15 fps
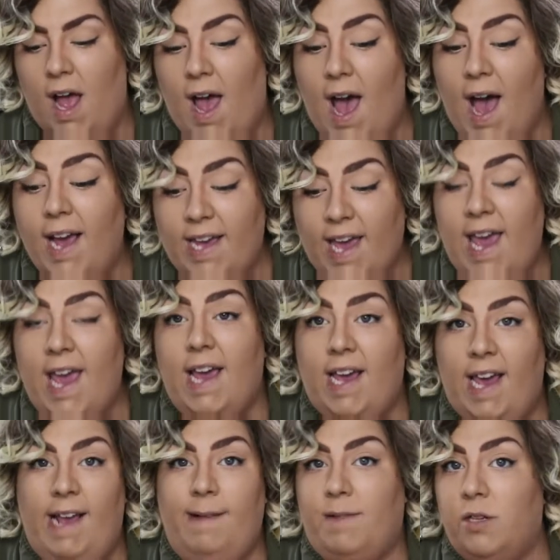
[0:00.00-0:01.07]
I can't
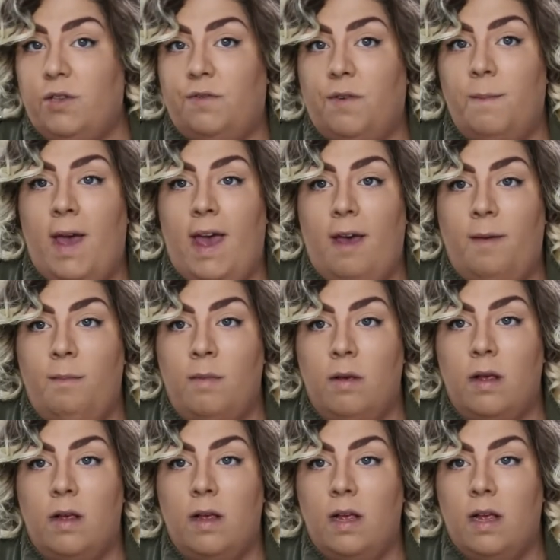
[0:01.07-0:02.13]
keep this from him.
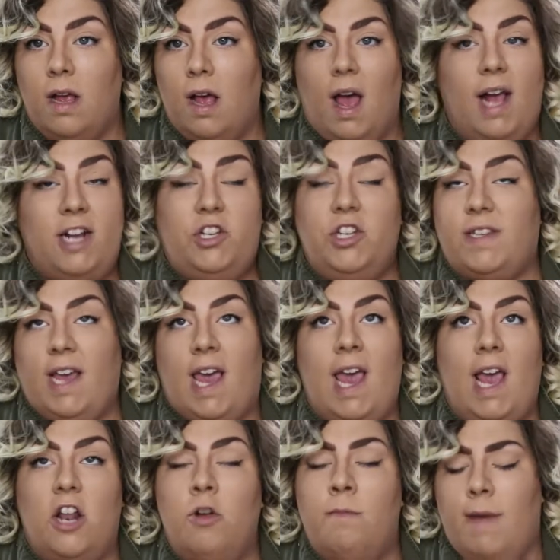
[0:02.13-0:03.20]
I just
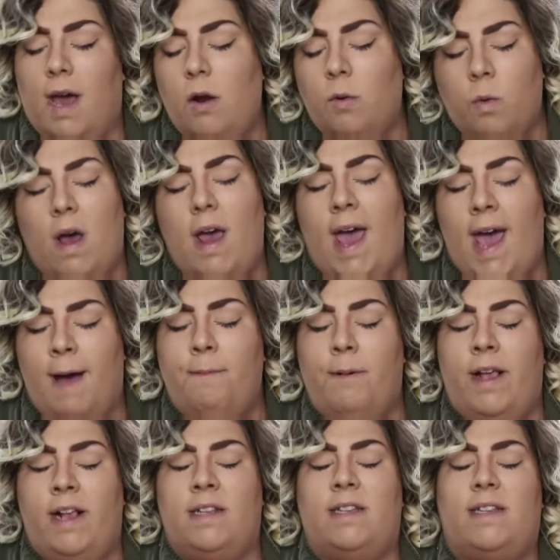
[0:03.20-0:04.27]
can't. No matter what
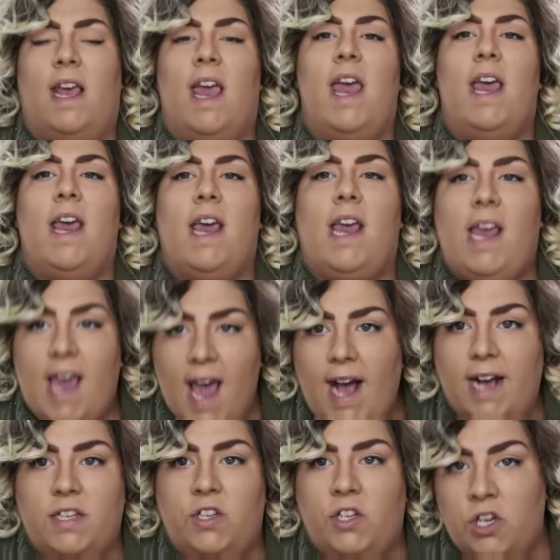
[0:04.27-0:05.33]
happens, he
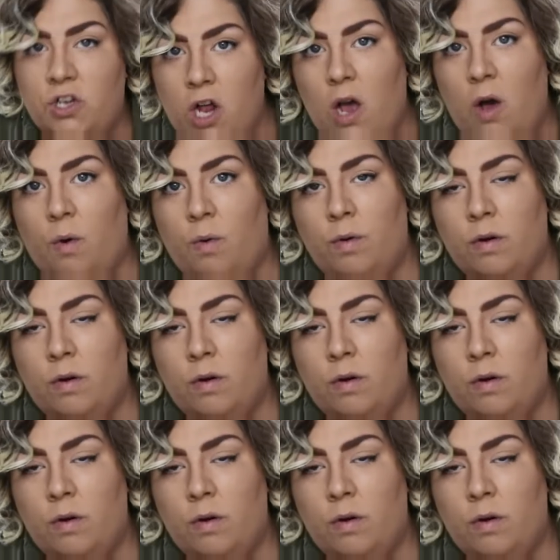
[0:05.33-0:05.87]
has to know.